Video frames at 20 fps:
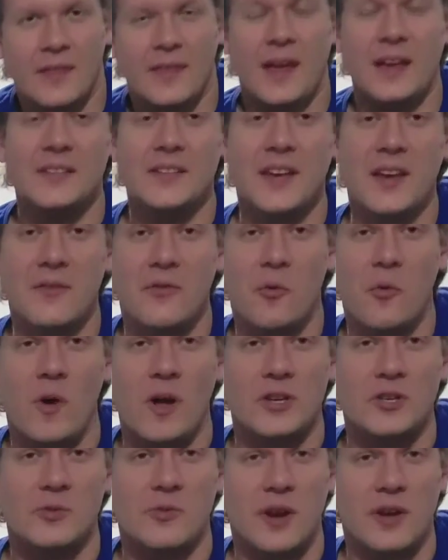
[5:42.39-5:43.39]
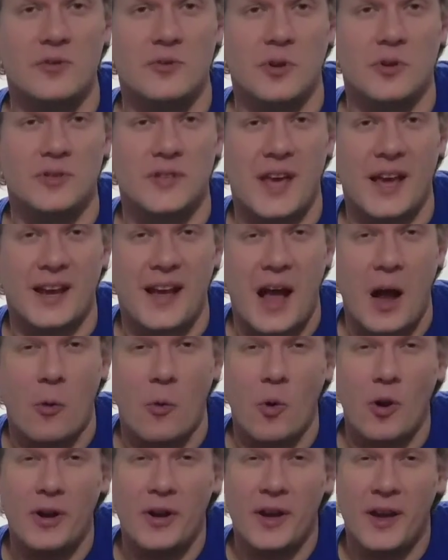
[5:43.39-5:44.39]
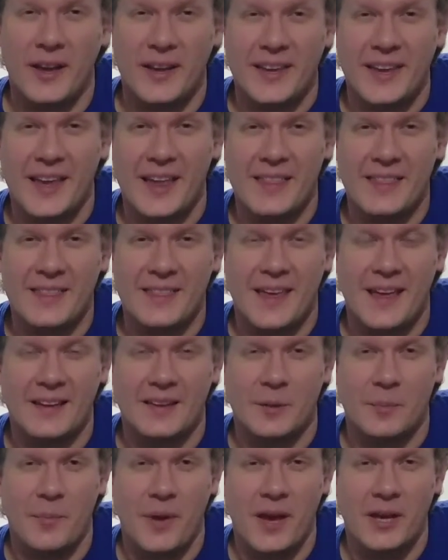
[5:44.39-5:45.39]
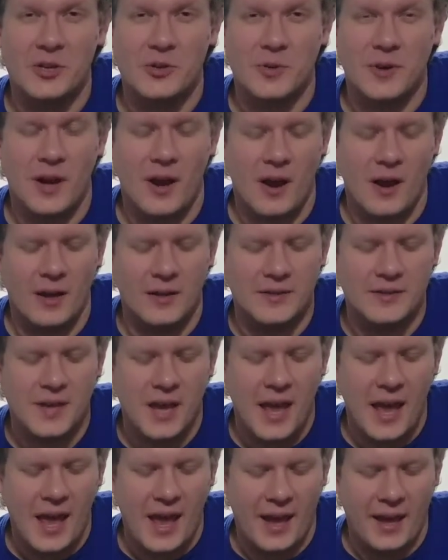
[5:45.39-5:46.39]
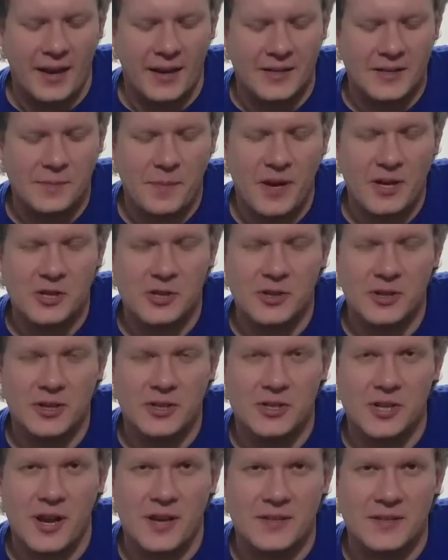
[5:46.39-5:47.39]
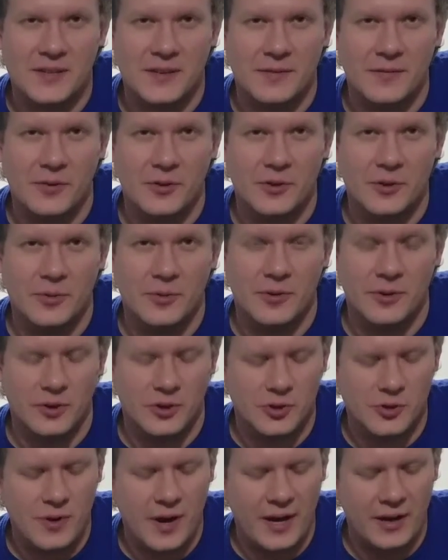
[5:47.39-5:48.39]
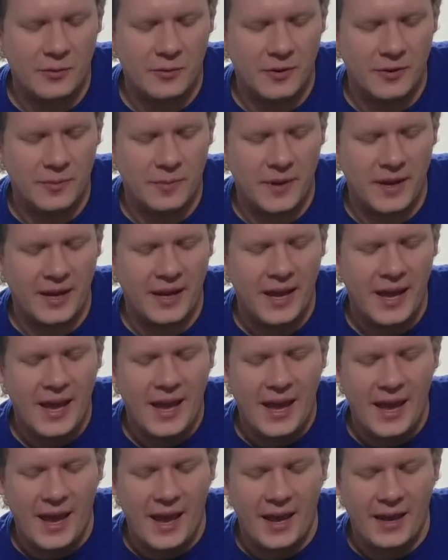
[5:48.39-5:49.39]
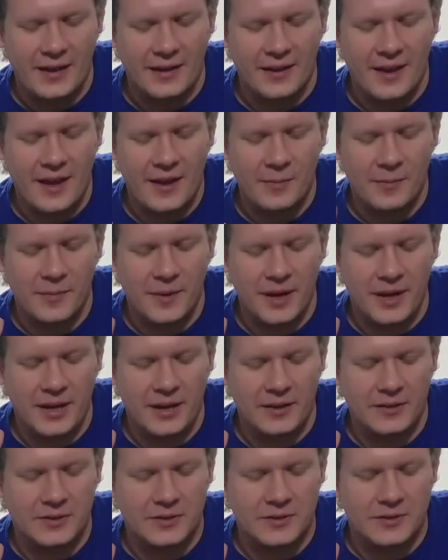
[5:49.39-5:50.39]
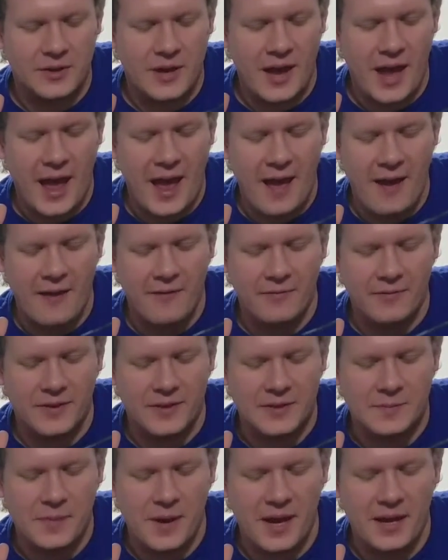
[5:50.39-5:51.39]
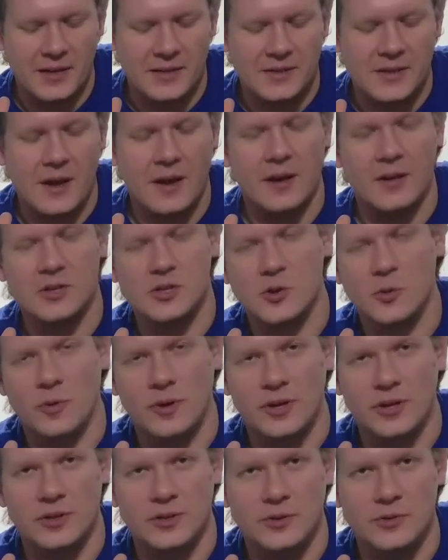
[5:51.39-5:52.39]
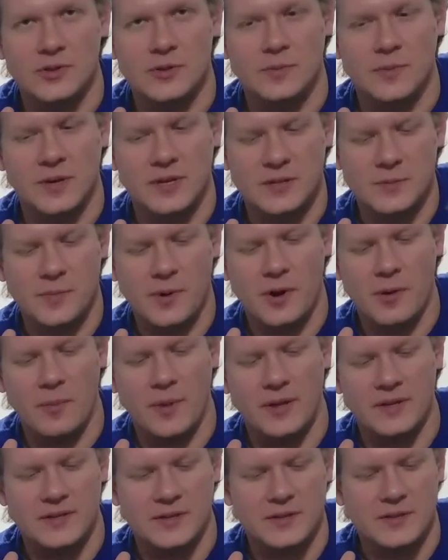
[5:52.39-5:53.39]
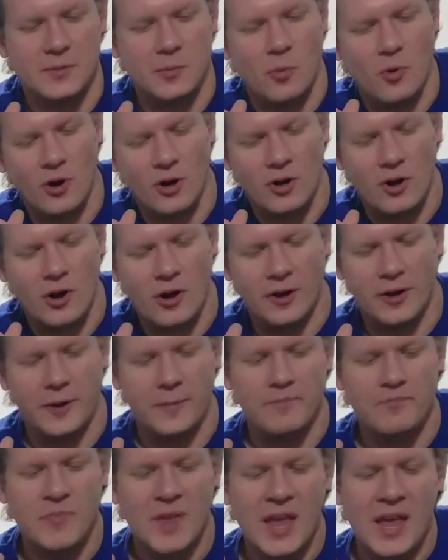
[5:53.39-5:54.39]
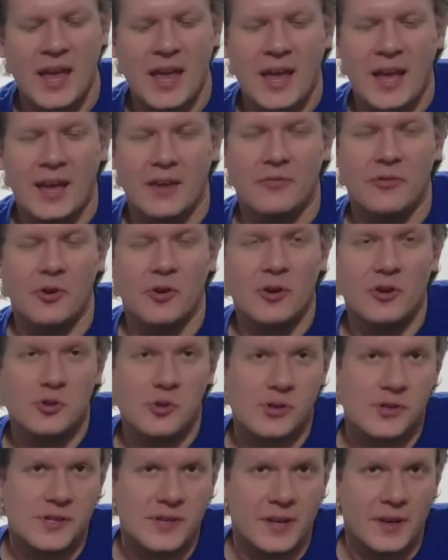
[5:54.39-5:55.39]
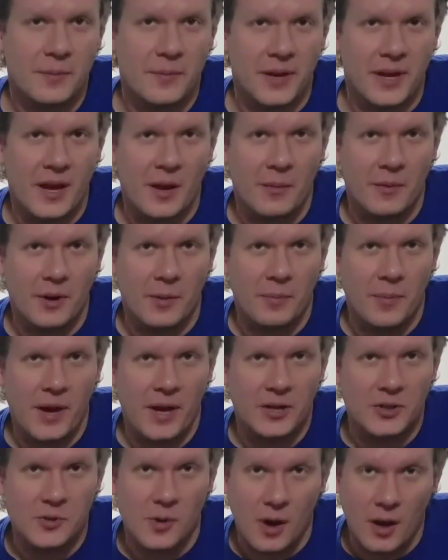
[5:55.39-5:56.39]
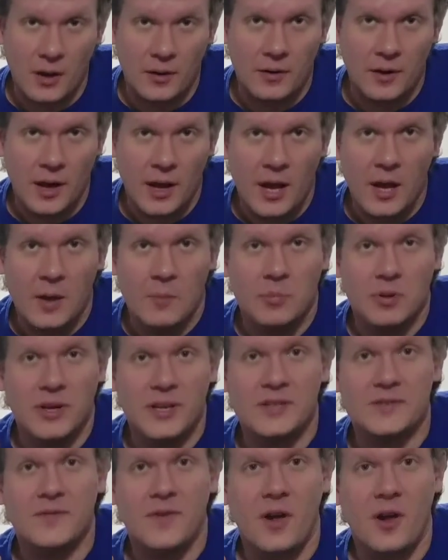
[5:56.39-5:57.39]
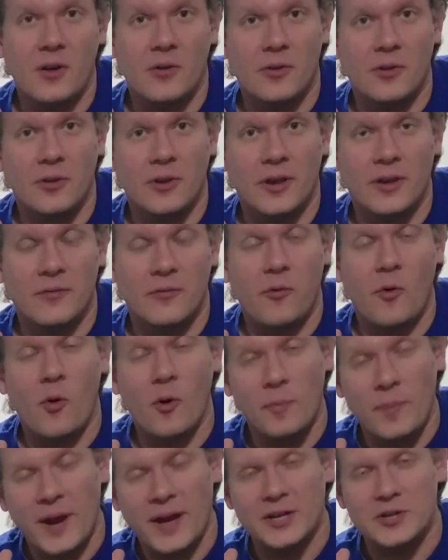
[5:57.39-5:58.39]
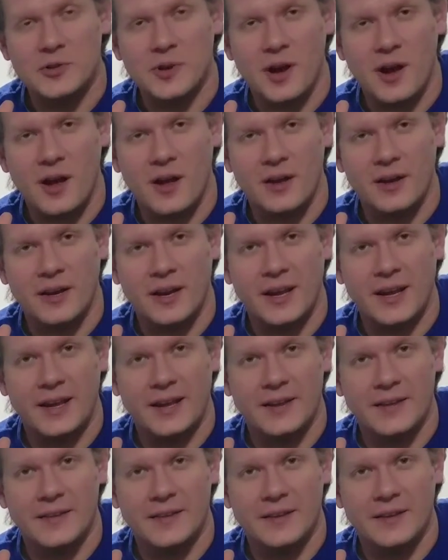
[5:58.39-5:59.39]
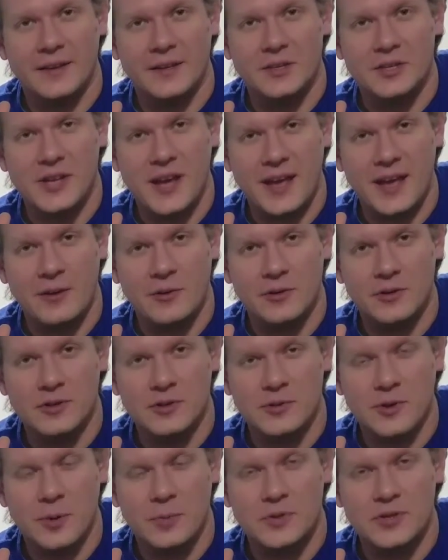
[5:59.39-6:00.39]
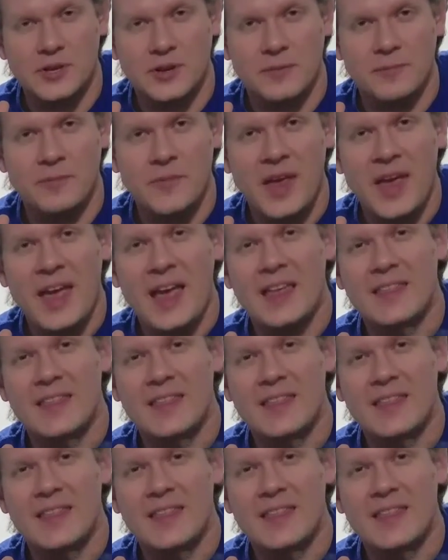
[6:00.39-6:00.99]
Thanks again for watching Retro Tech. I want to again thank the Patreons and especially Justin for doing the trade with me and letting me have this Panasonic so we could do some experiments and some work on it. If you're interested in becoming a patron, please follow the link for Patreon in the channel description.